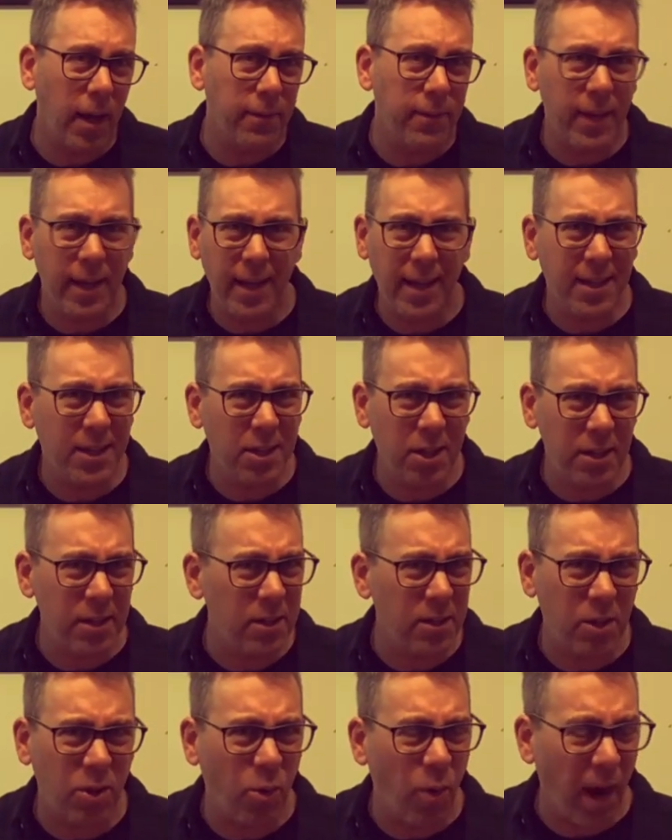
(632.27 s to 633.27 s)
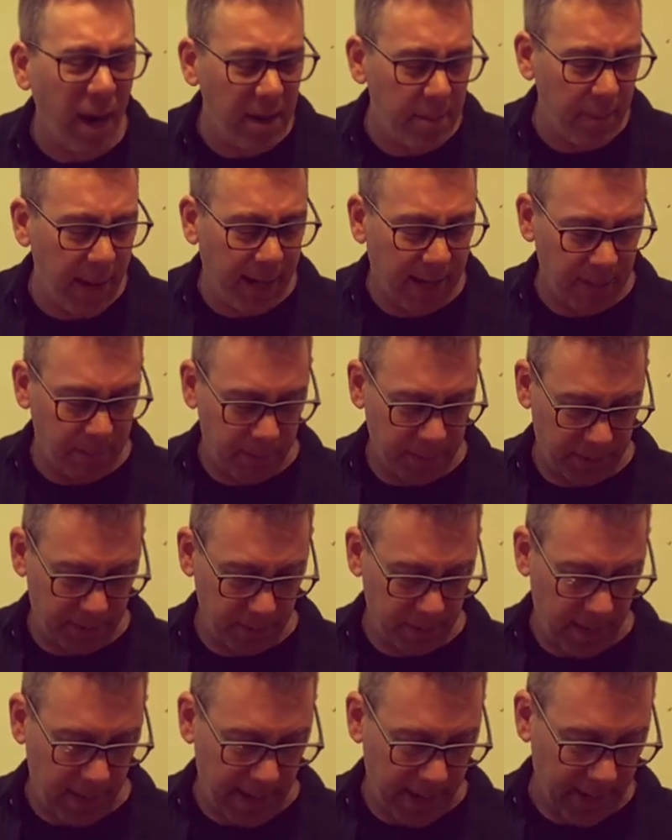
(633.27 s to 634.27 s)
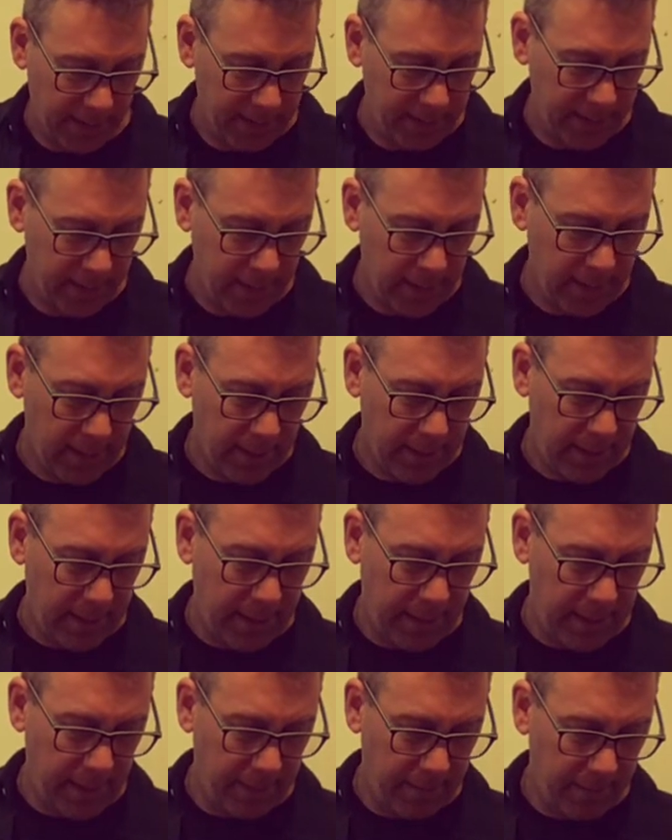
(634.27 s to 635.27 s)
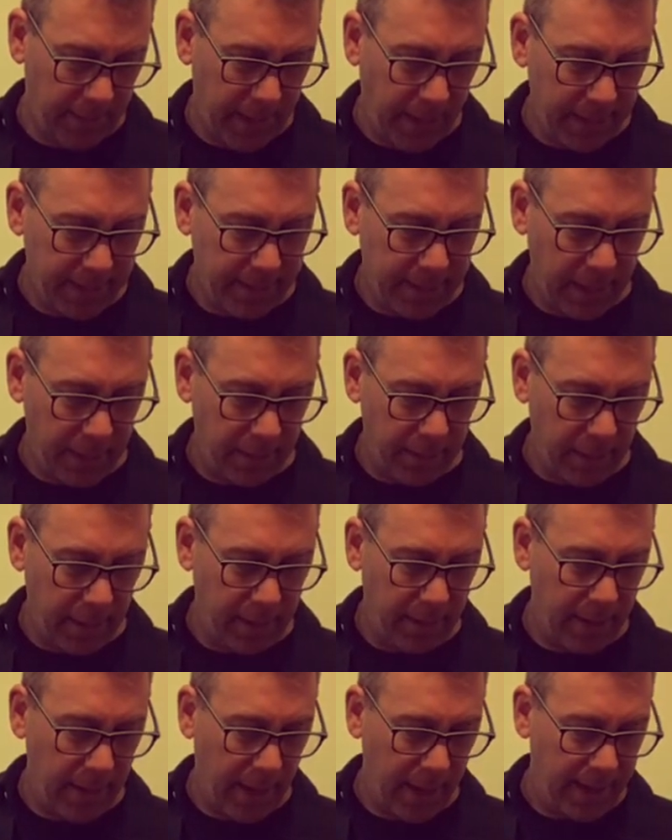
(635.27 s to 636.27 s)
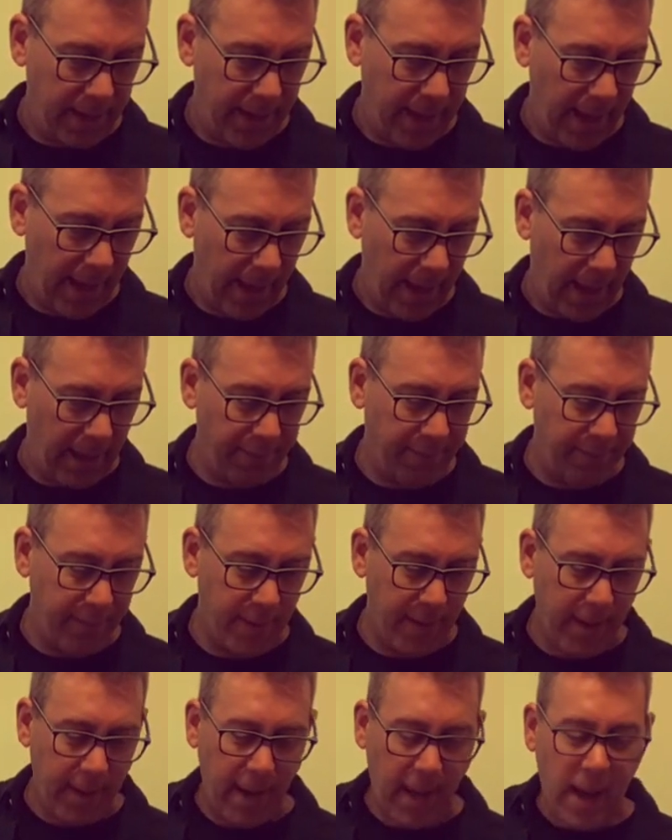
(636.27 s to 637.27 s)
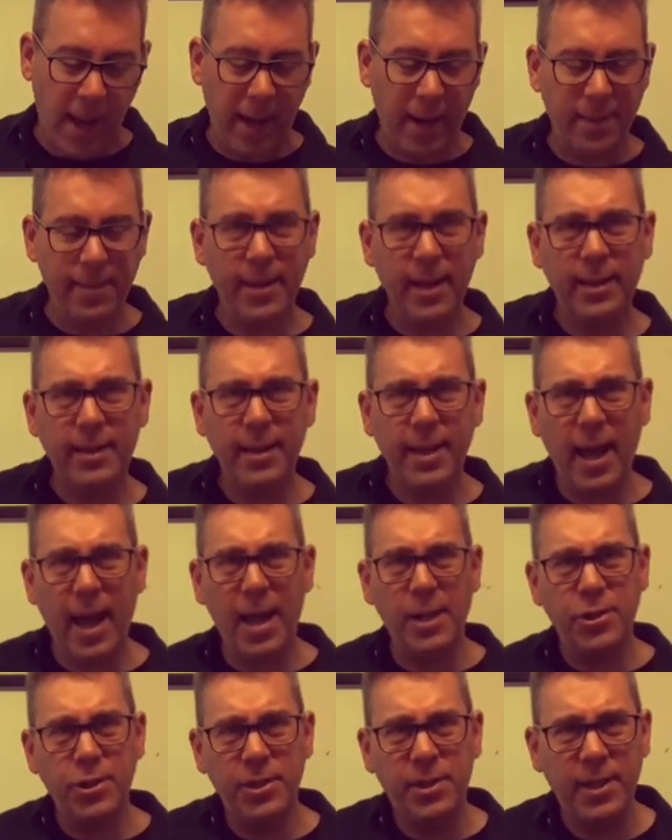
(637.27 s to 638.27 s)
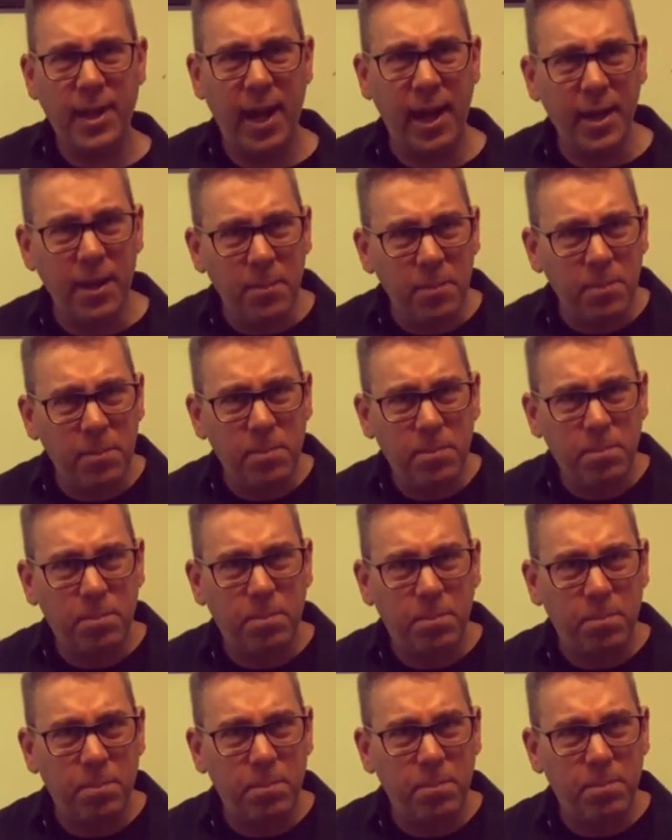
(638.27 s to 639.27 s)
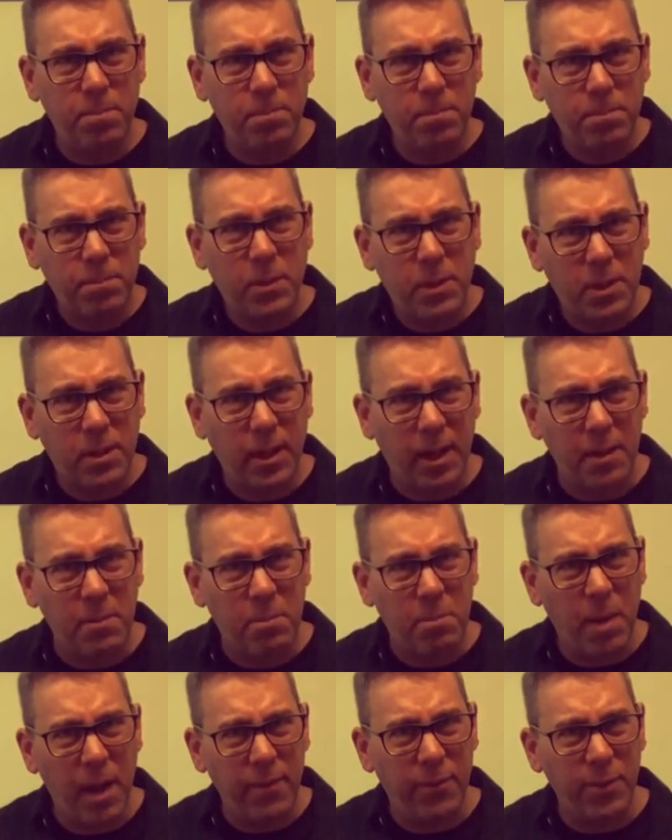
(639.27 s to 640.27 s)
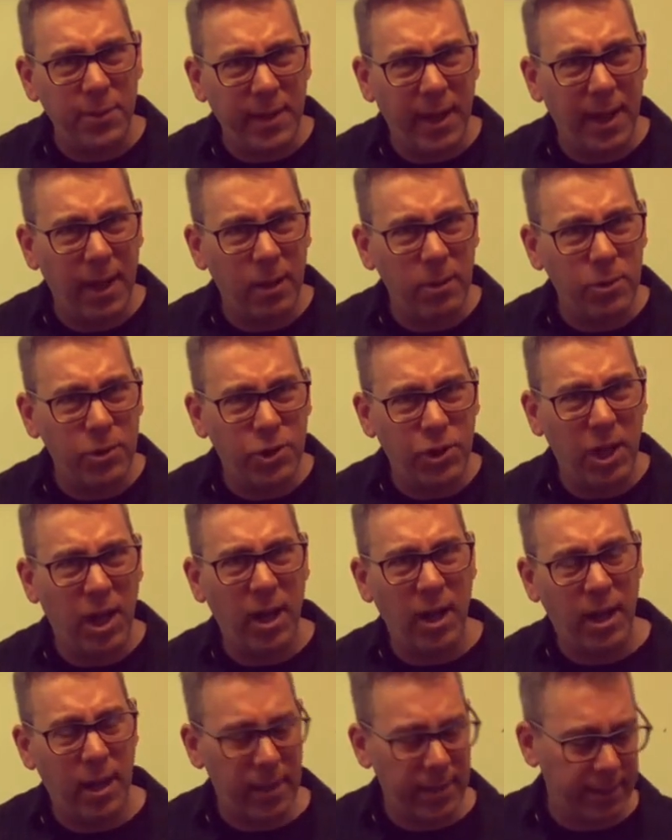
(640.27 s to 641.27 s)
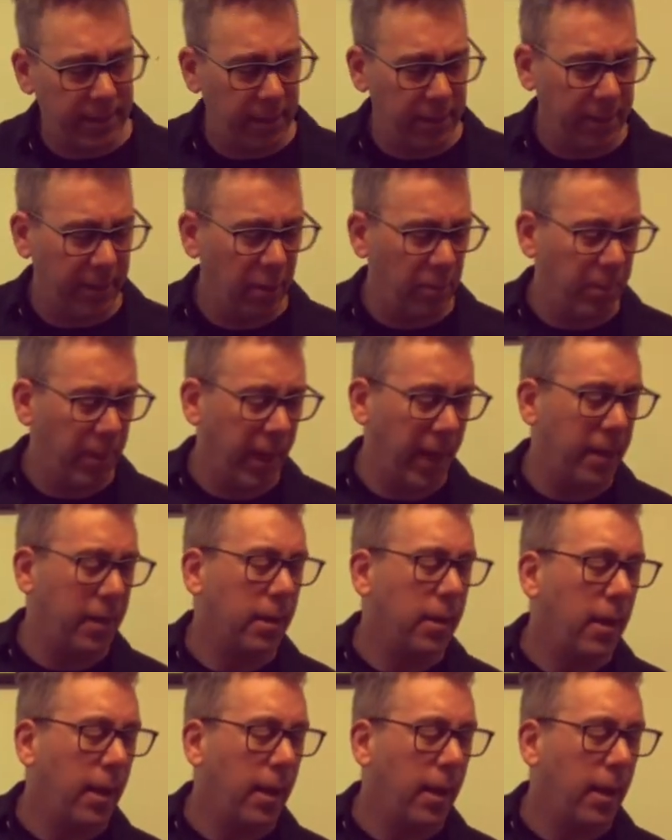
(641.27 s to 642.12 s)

It couldn't quite make up its mind. But I settled on 9.5, and I think the edges kind of bevel down just a little bit.